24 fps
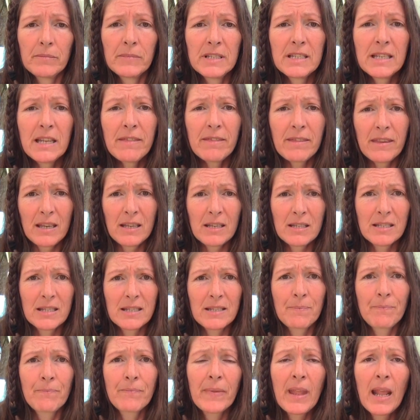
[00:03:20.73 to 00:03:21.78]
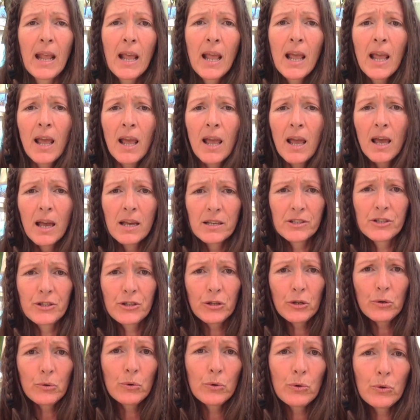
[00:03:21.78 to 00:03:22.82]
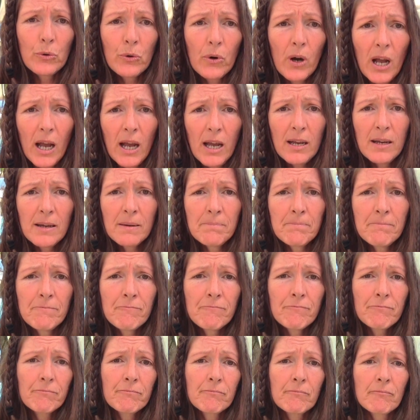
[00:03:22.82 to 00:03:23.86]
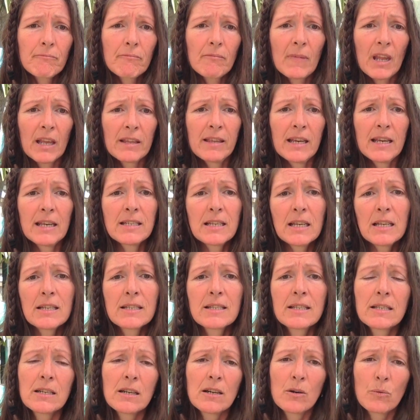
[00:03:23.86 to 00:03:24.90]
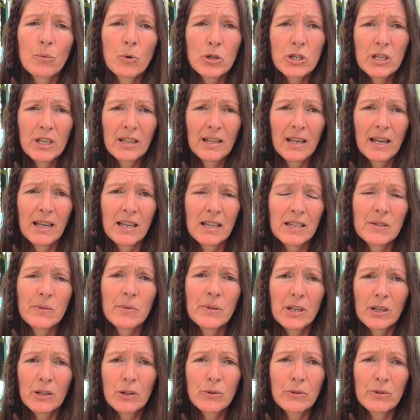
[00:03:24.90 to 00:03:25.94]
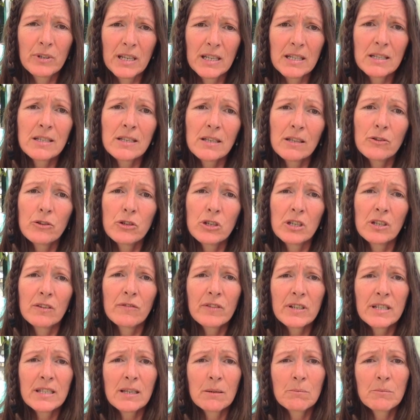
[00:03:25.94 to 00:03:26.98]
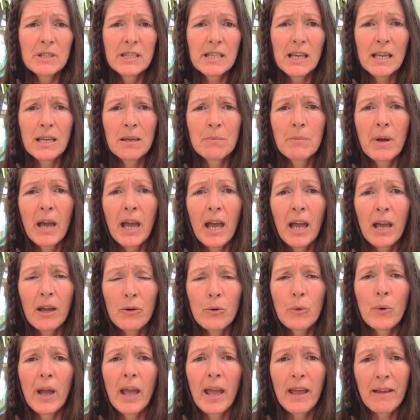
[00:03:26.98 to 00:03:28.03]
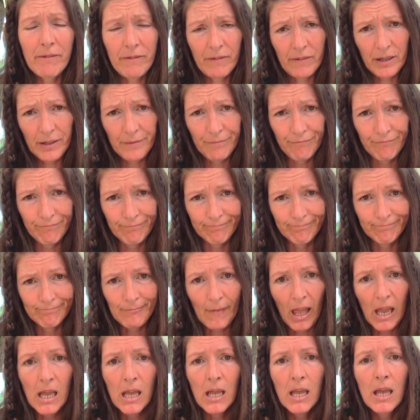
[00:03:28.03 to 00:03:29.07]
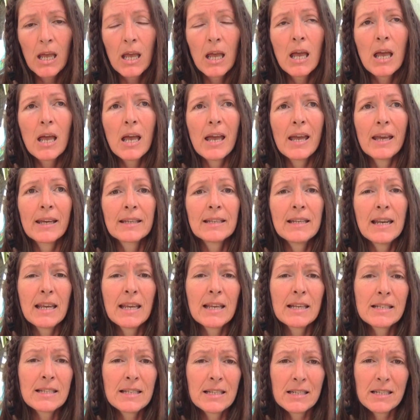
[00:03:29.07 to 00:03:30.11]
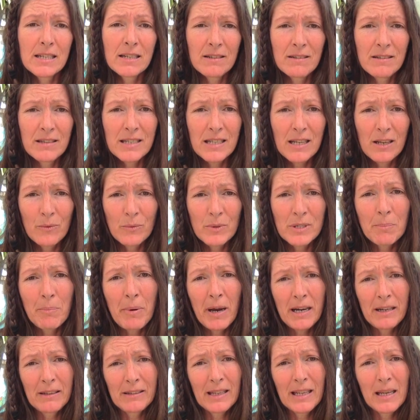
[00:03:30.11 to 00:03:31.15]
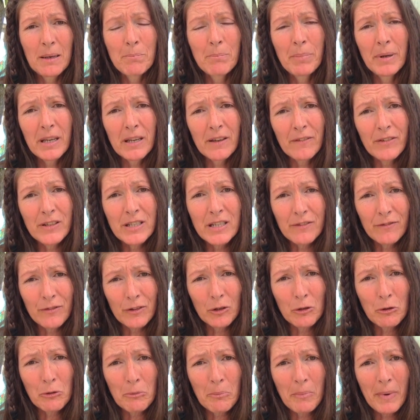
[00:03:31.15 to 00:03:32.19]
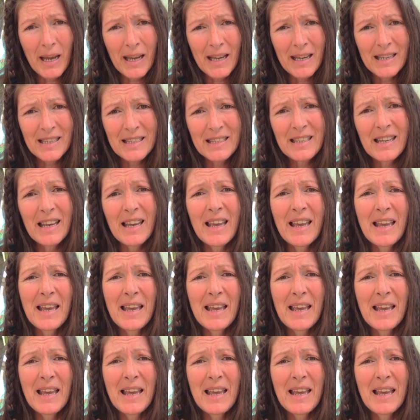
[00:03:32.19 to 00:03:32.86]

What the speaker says: did this. So they did start washing their hands with the chlorine solution for some time. However, Ignaz, it turns out, was apparently a bit of a difficult man,